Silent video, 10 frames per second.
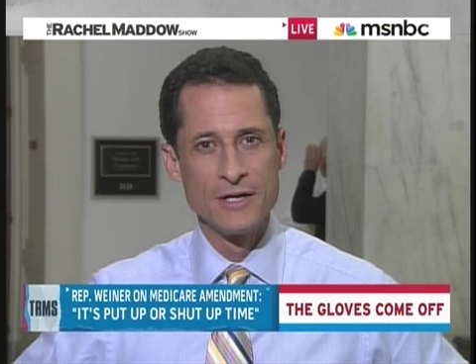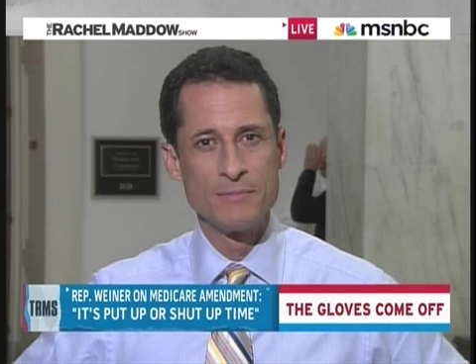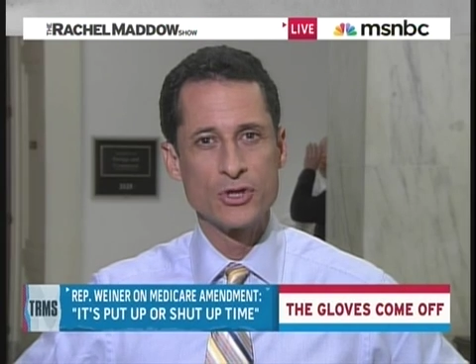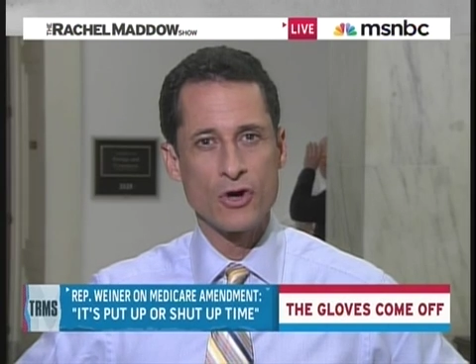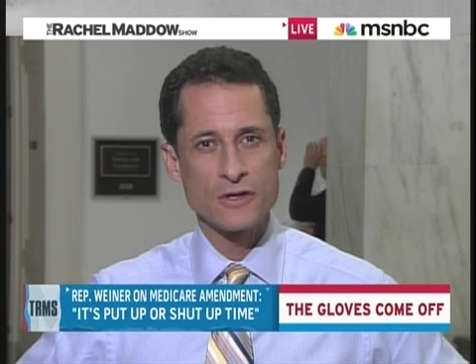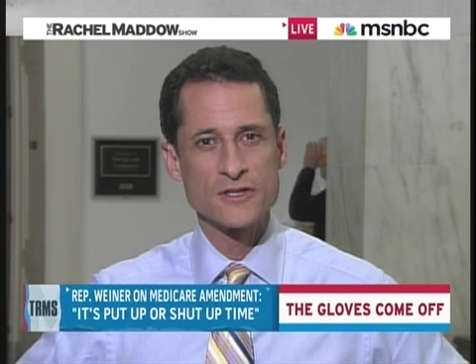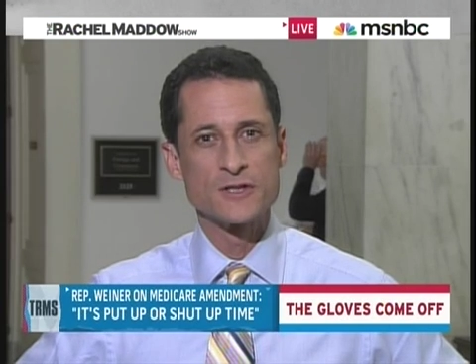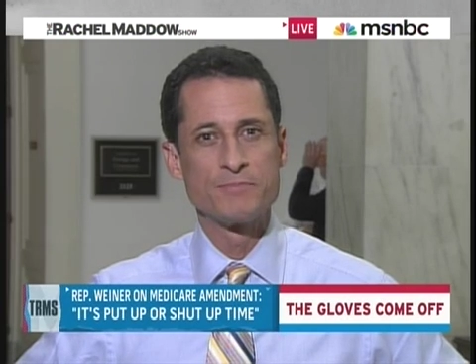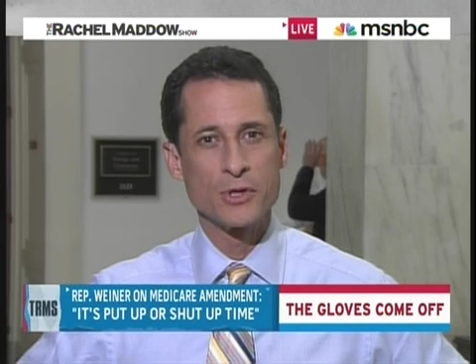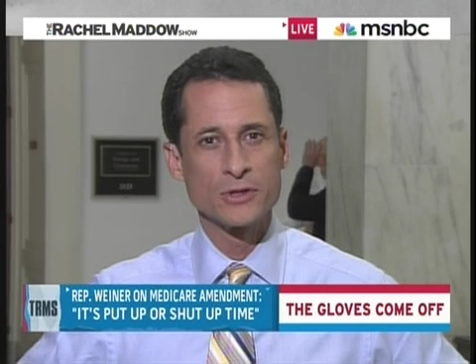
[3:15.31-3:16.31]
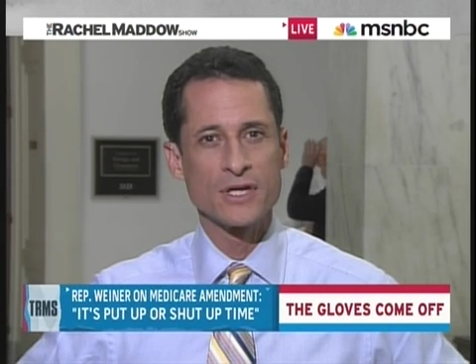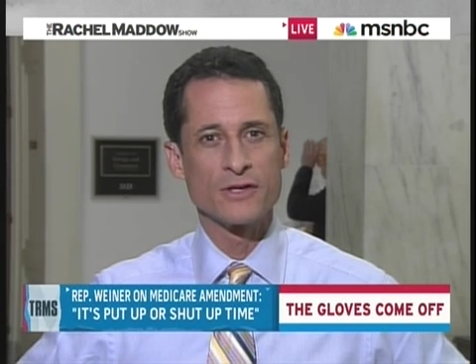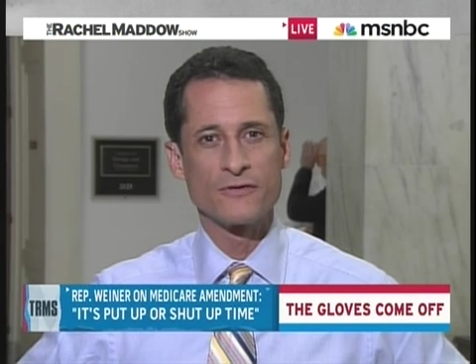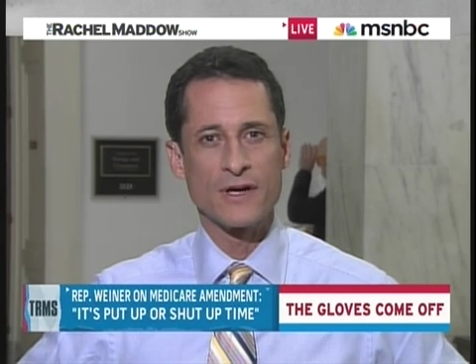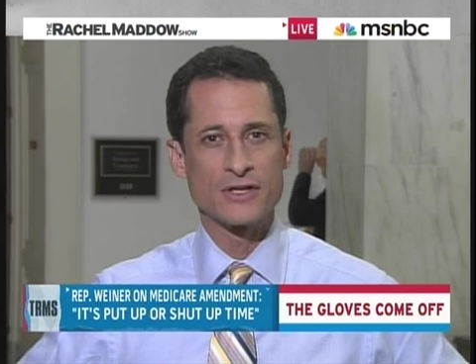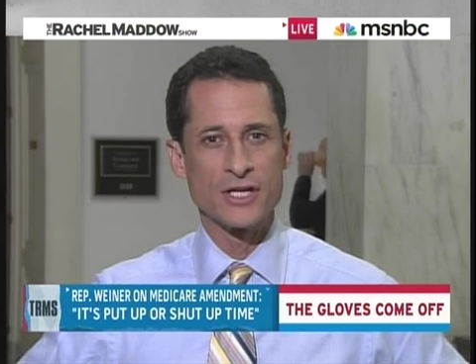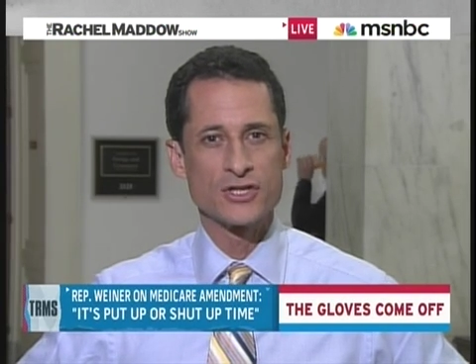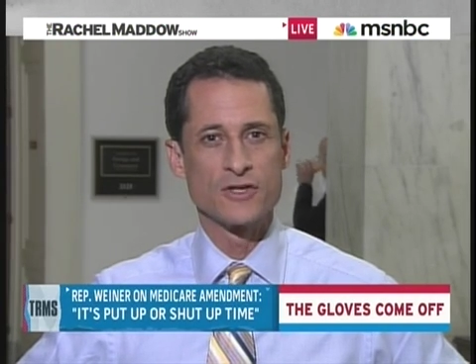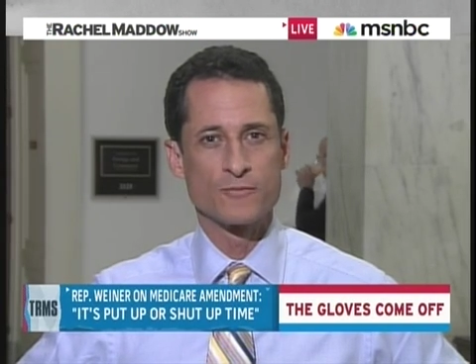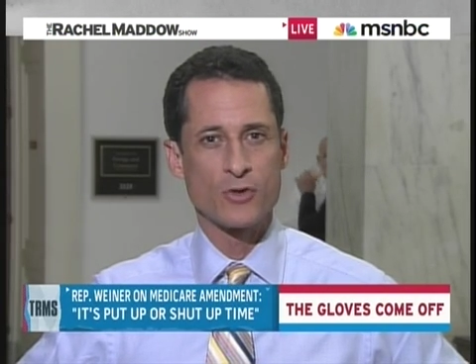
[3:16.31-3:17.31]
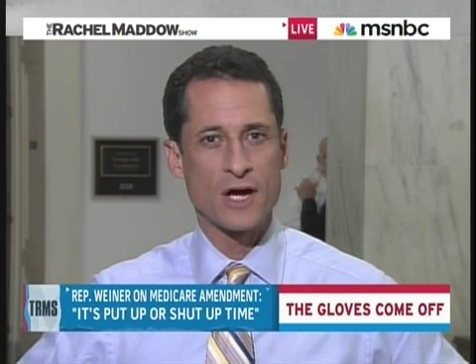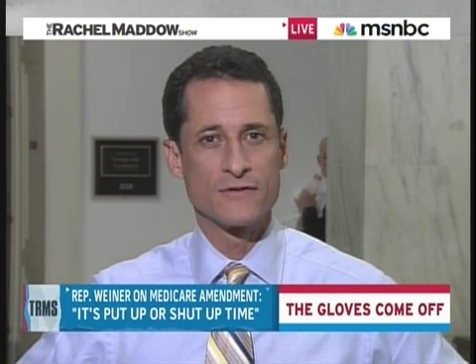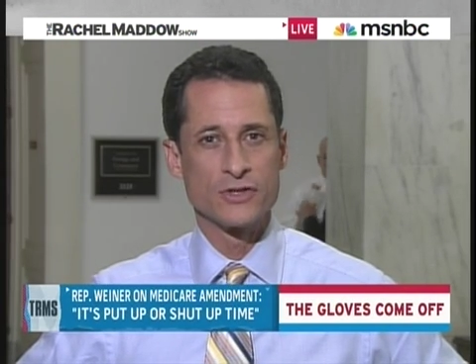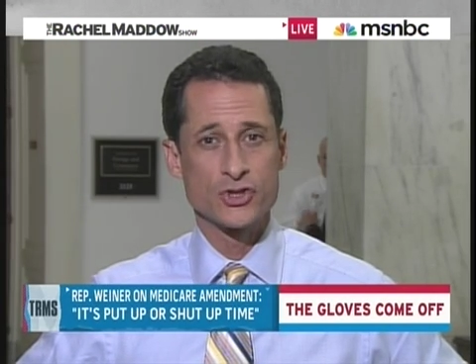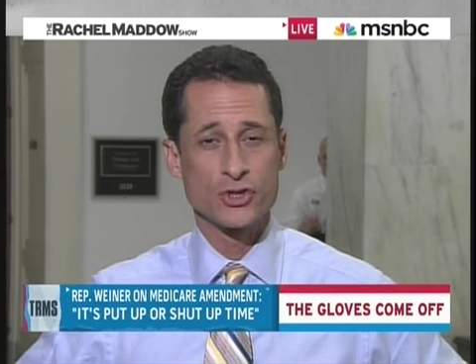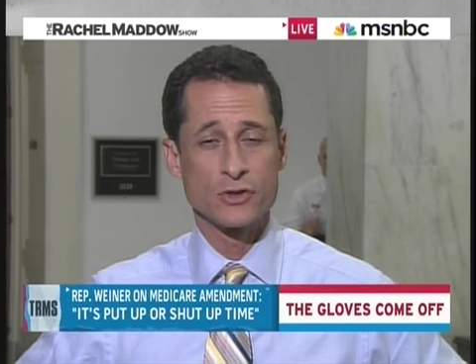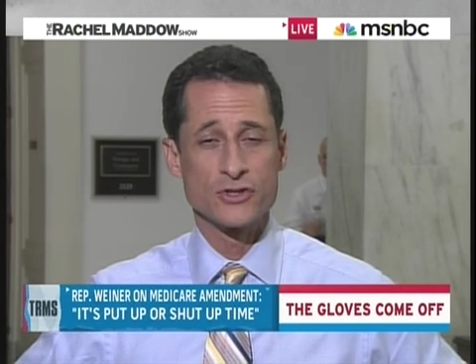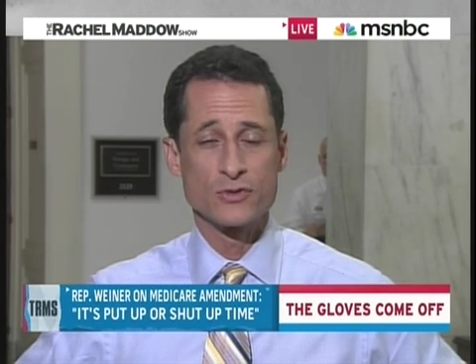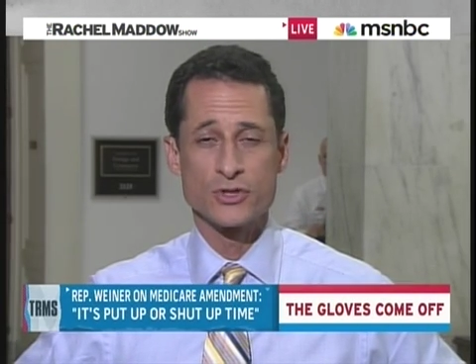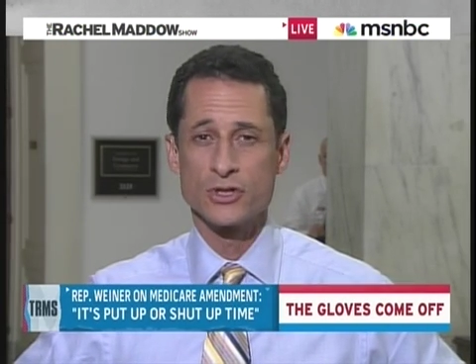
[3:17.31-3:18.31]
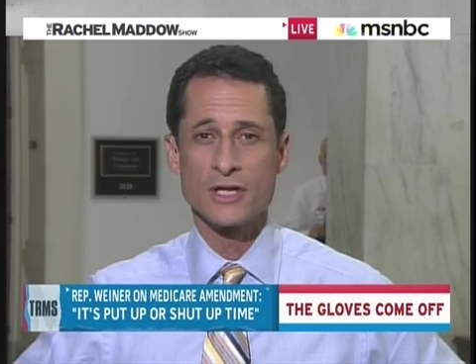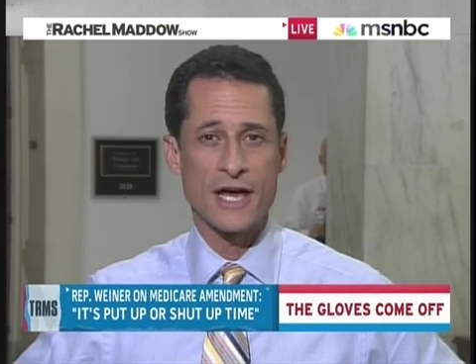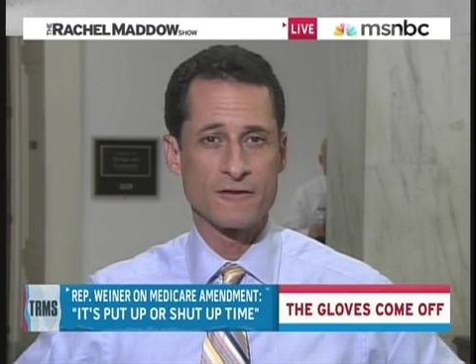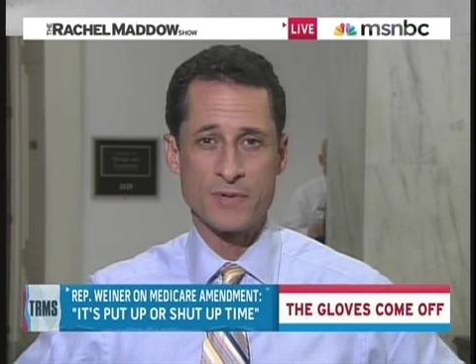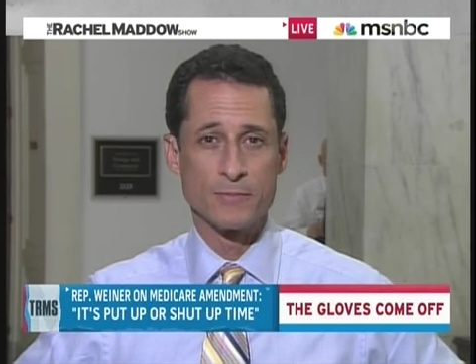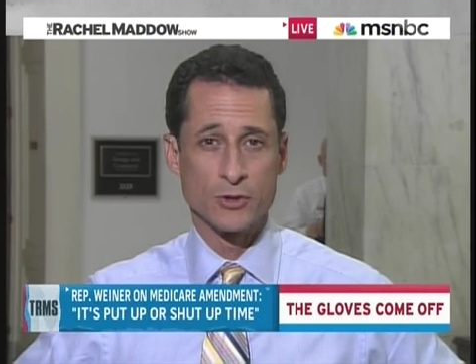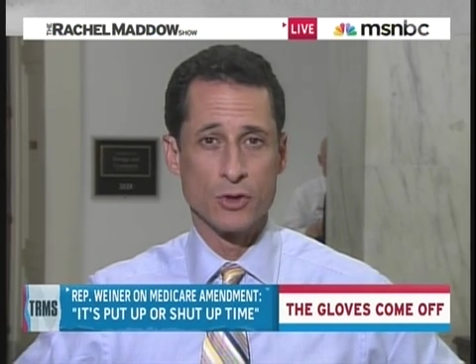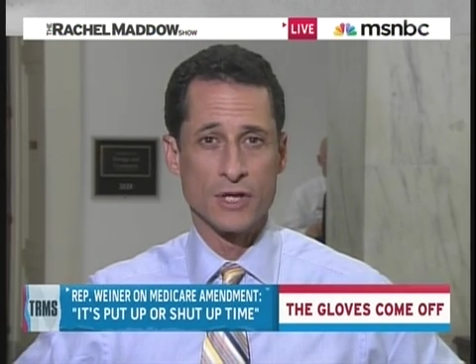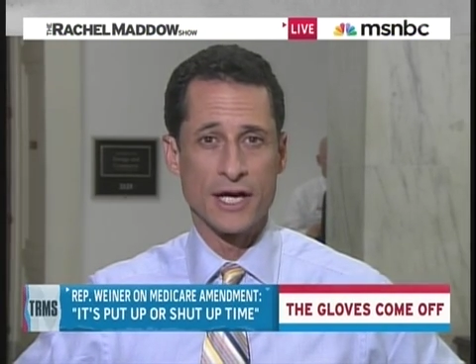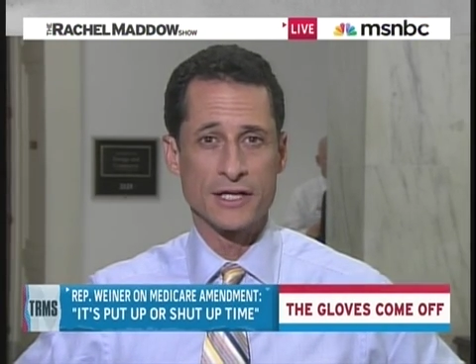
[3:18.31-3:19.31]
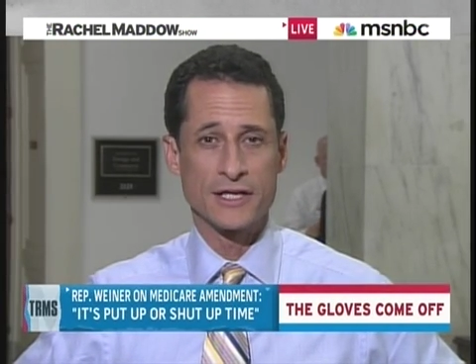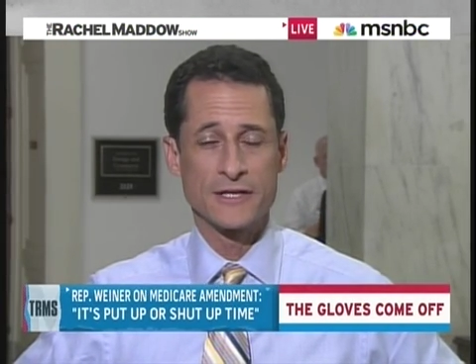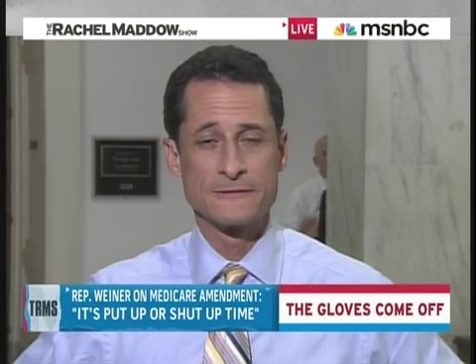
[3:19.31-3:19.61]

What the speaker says: because it's built on the foundation of private insurance, which a lot of people don't like.